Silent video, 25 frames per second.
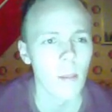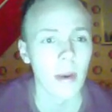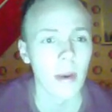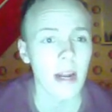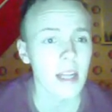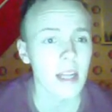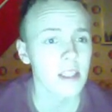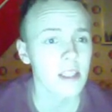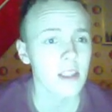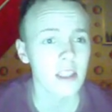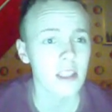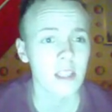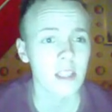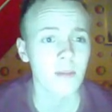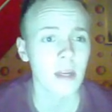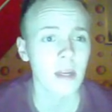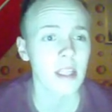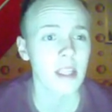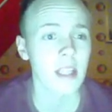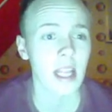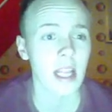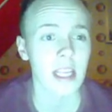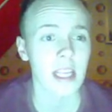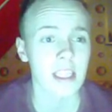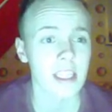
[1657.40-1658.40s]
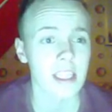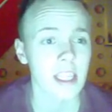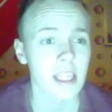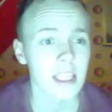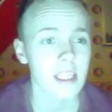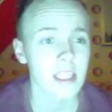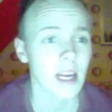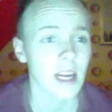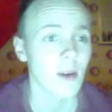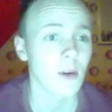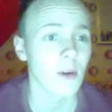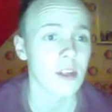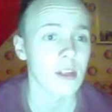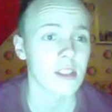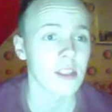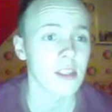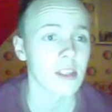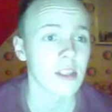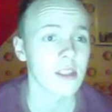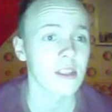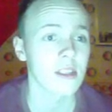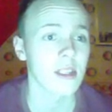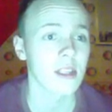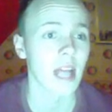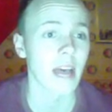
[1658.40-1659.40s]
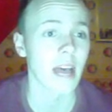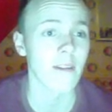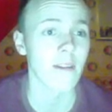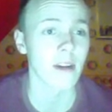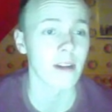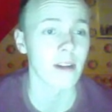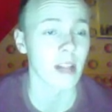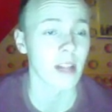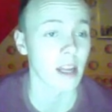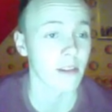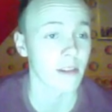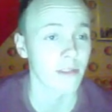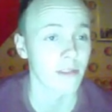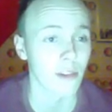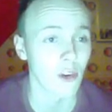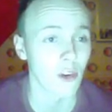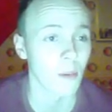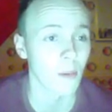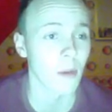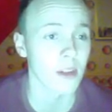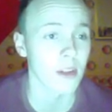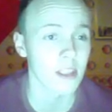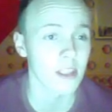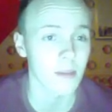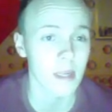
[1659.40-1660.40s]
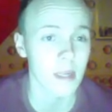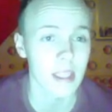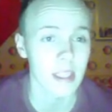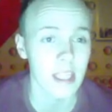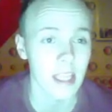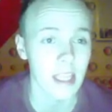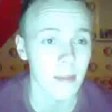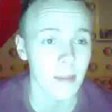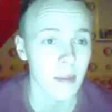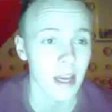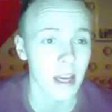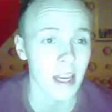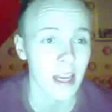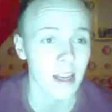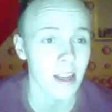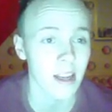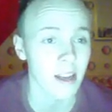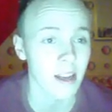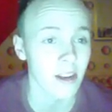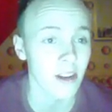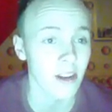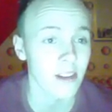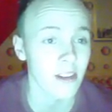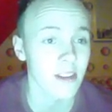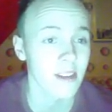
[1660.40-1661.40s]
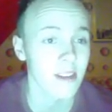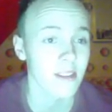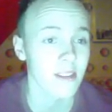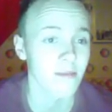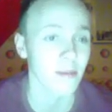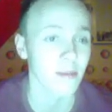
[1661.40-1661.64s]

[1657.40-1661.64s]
But I just spent like 6 hours just having like 4 months on my team and not